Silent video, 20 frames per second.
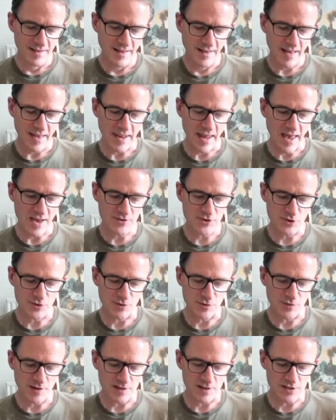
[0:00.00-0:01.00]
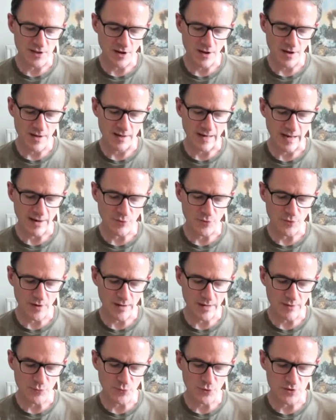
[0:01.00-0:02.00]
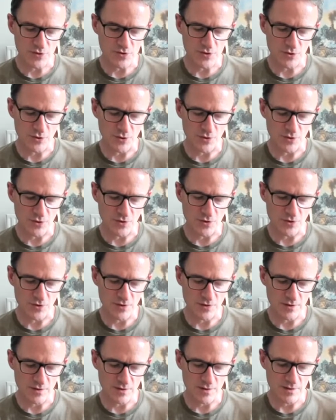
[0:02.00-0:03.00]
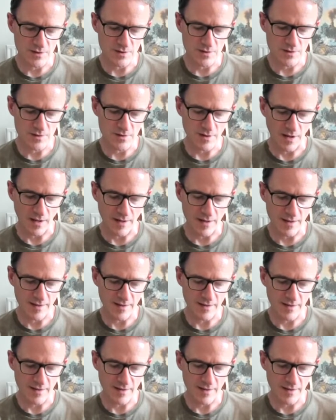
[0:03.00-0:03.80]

And how do you feel it's going? What's your, like,